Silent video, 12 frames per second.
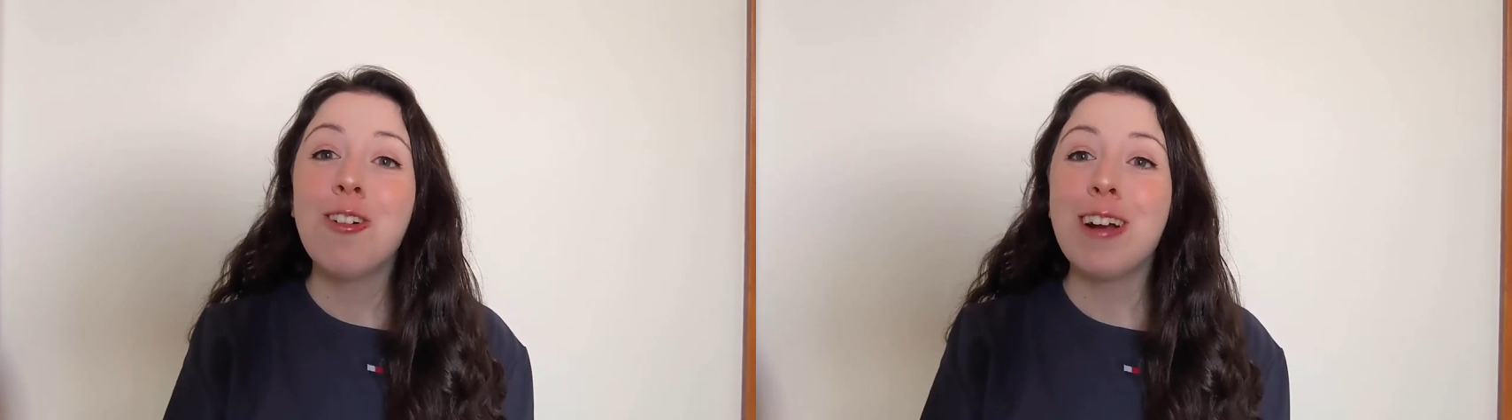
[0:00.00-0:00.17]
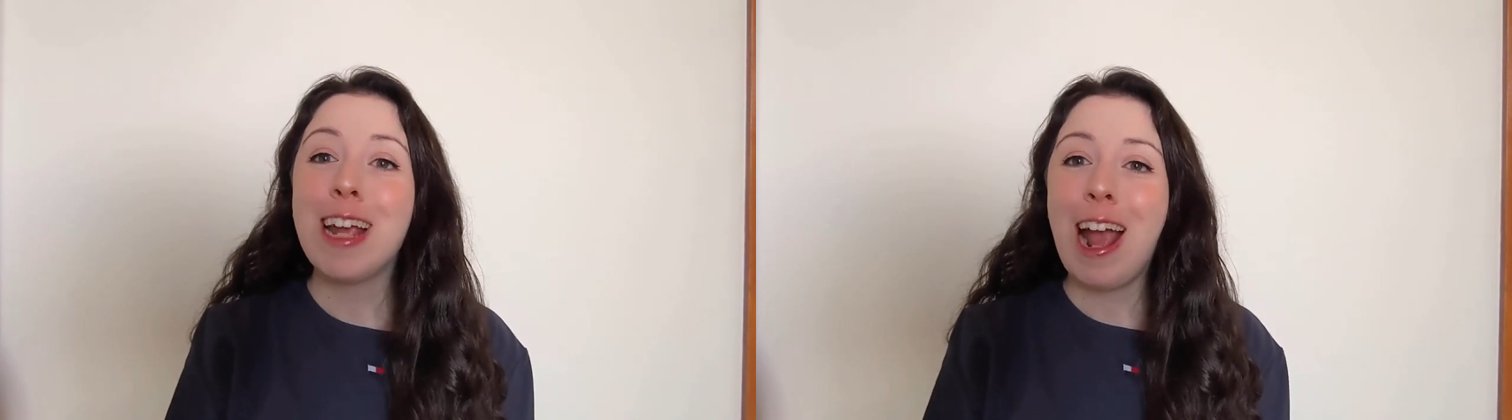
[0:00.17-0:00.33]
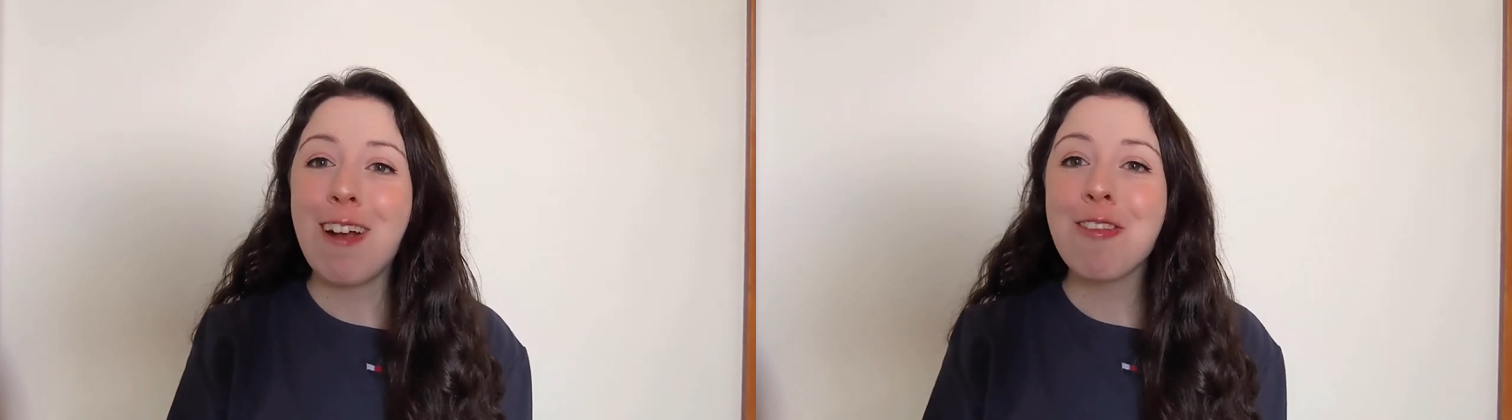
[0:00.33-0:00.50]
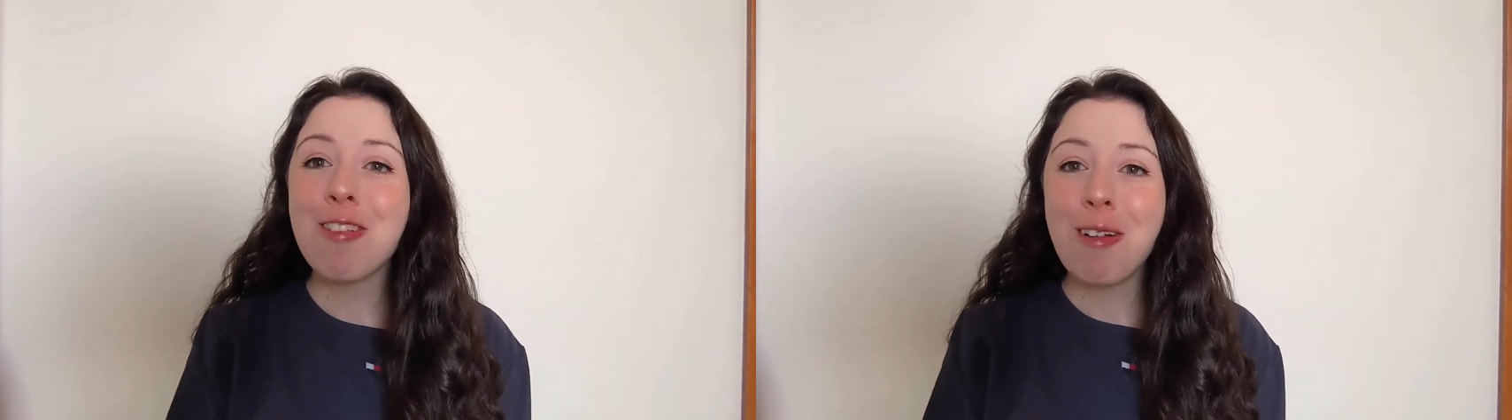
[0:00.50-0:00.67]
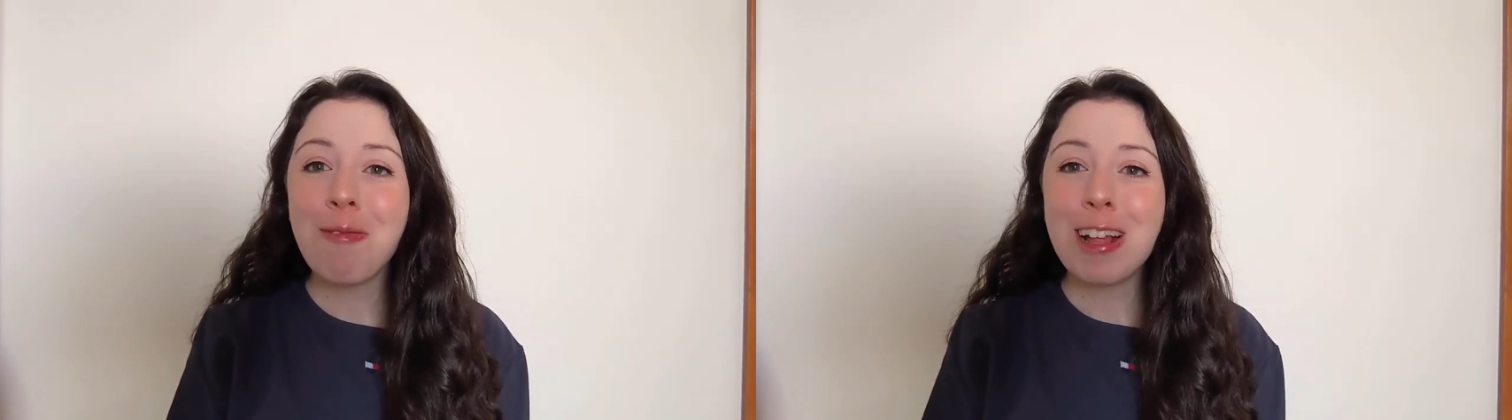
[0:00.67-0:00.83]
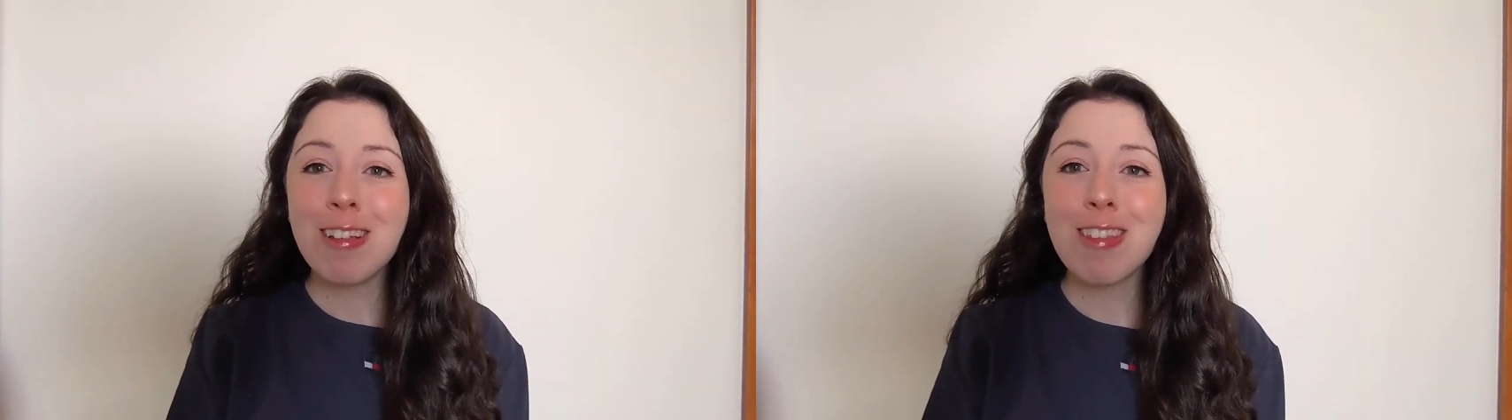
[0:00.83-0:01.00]
We have
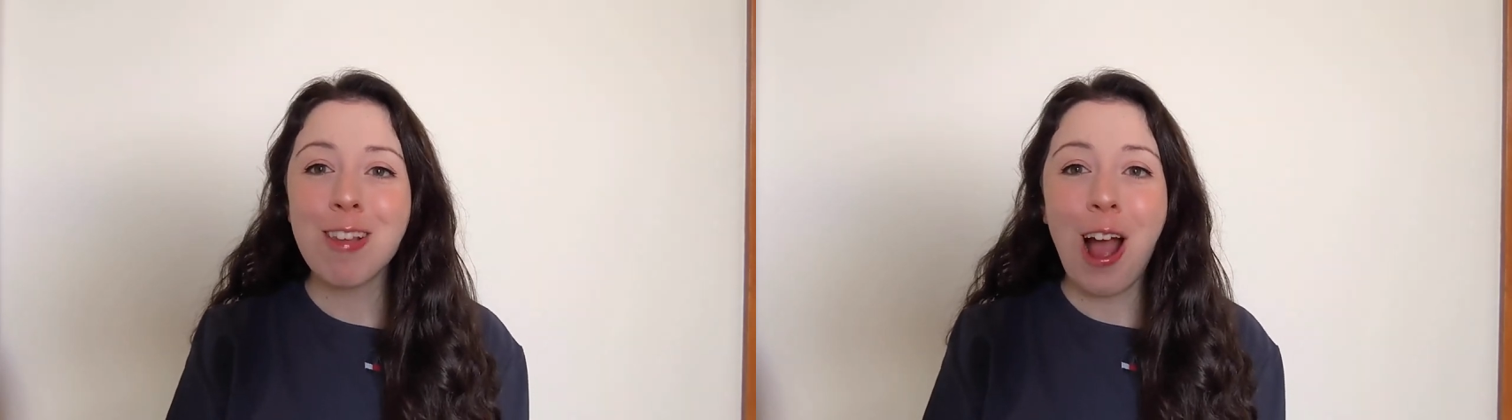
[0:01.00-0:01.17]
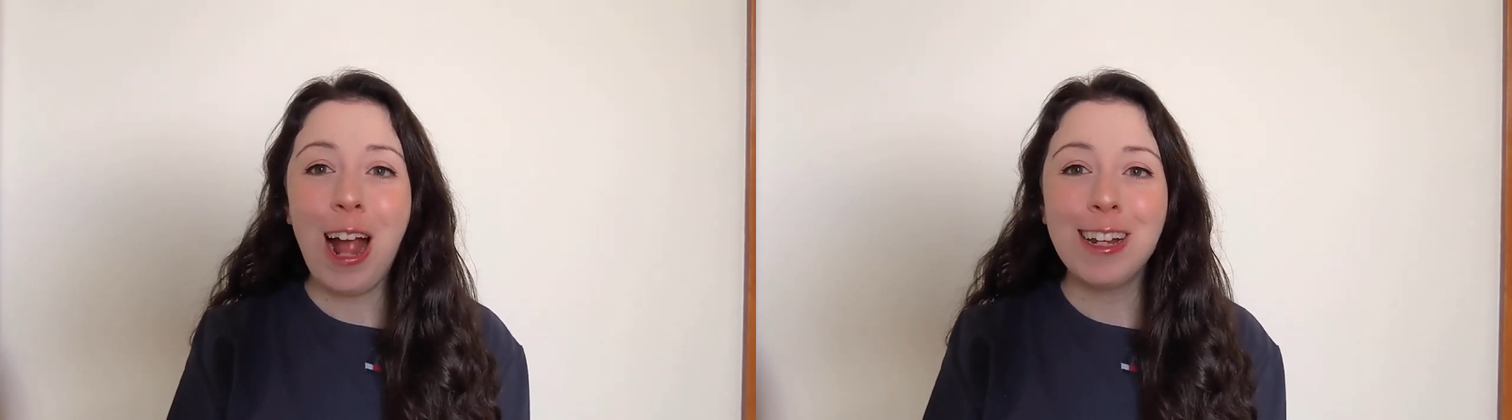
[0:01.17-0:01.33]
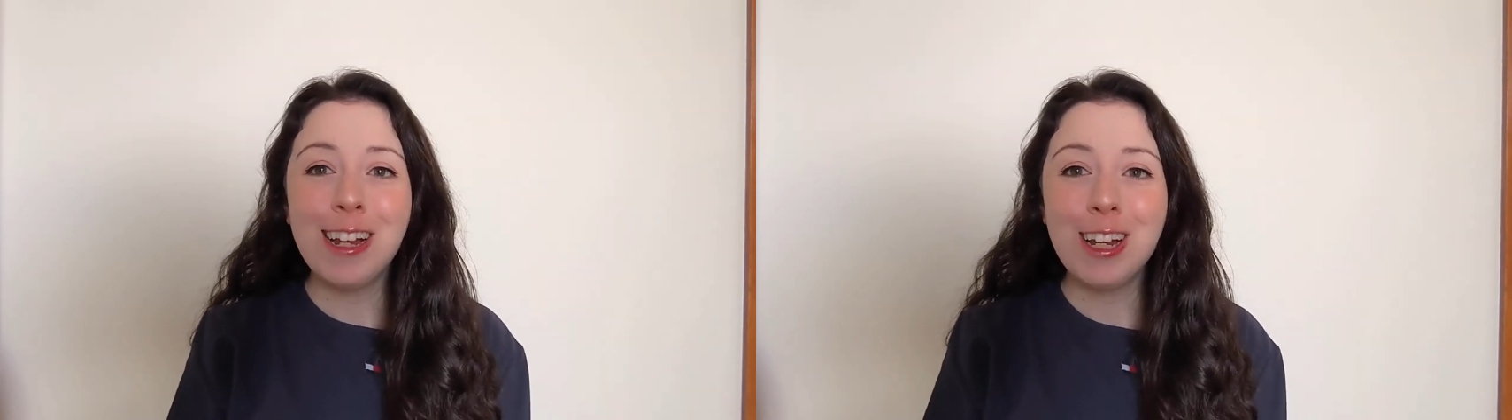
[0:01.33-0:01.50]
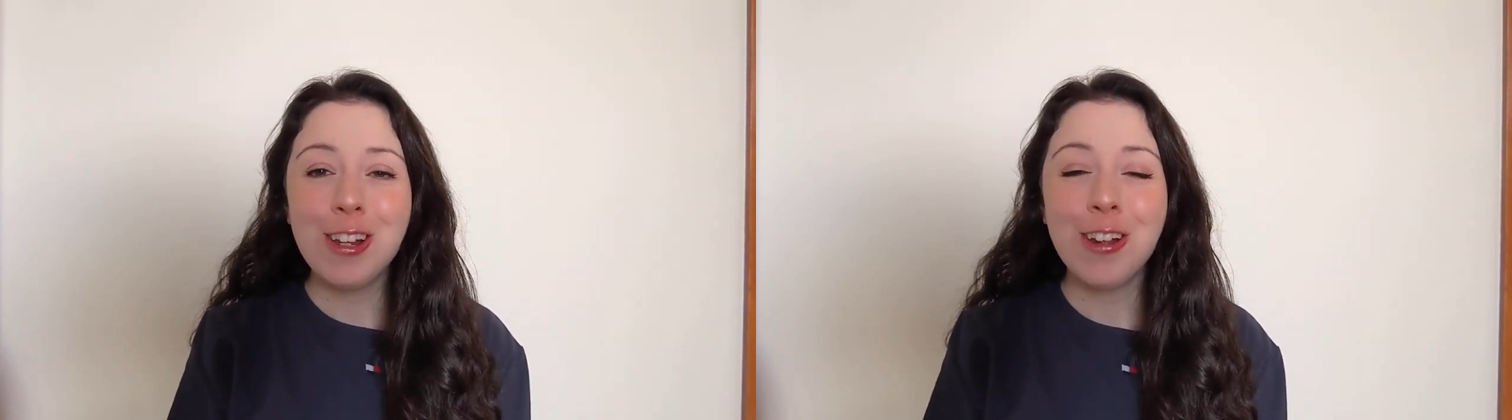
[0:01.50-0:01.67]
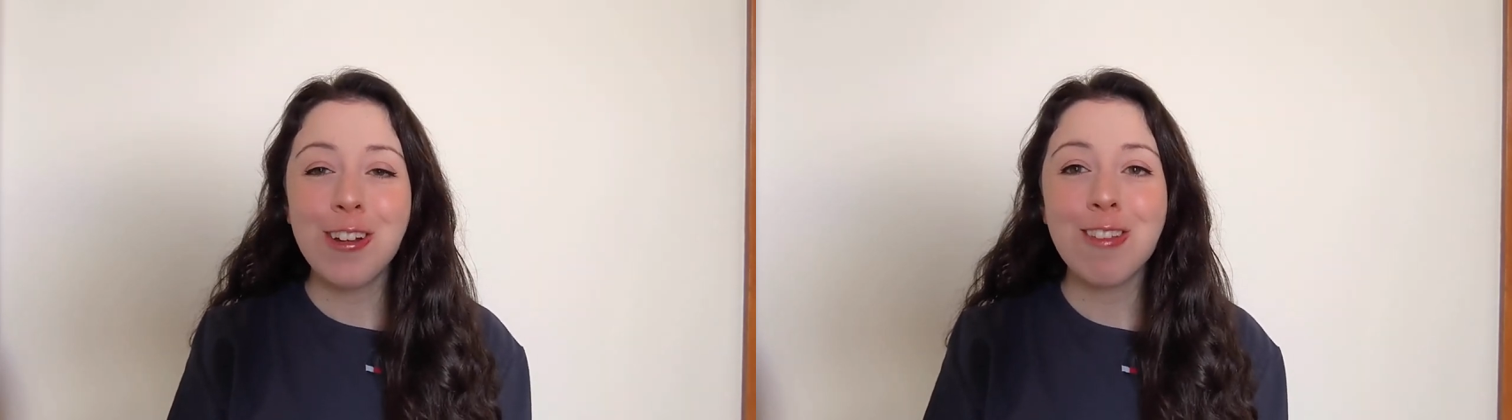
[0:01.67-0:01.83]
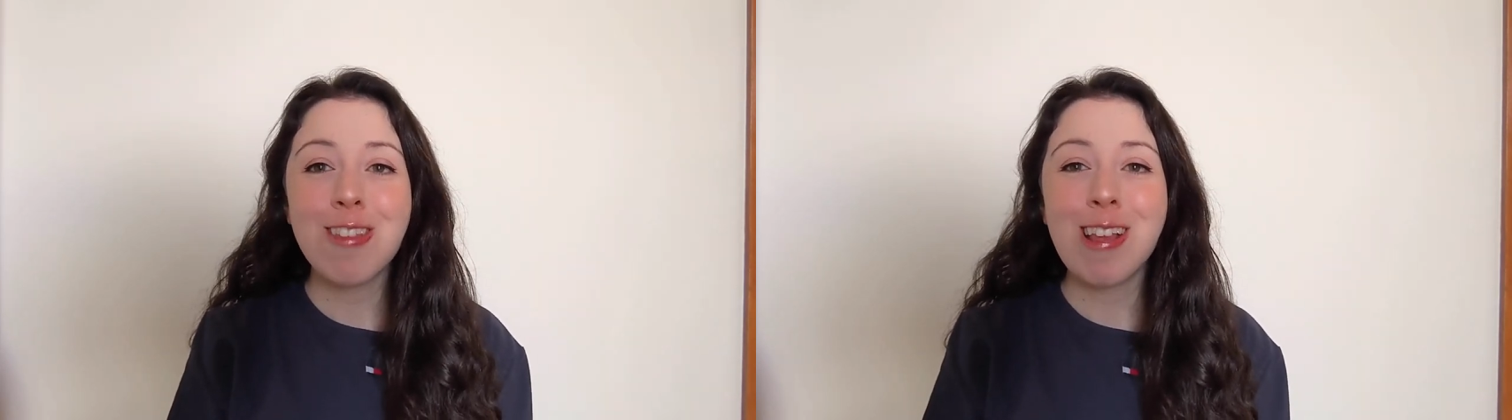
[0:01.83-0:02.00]
some exciting
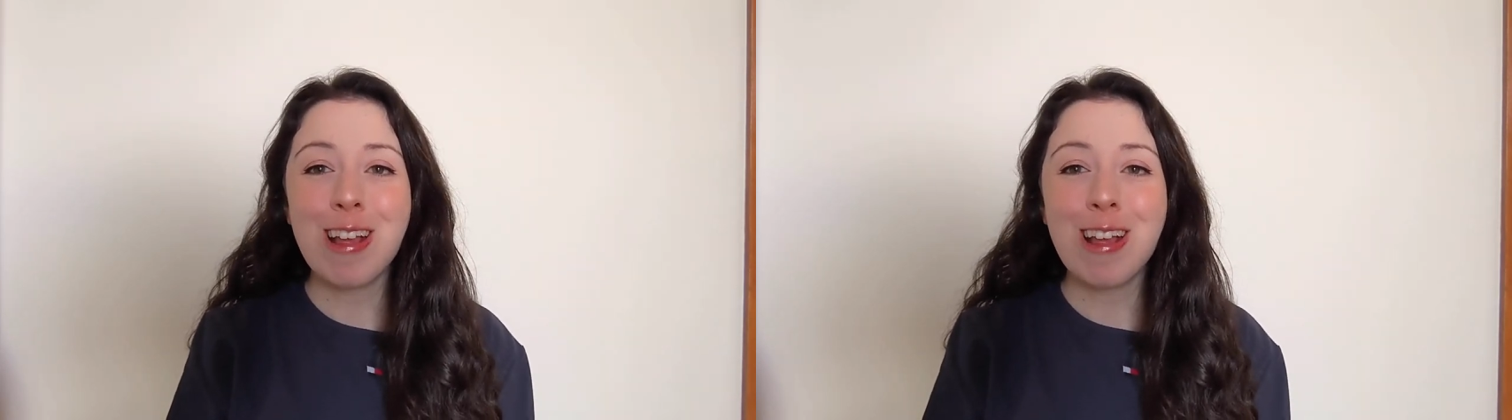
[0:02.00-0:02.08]
news.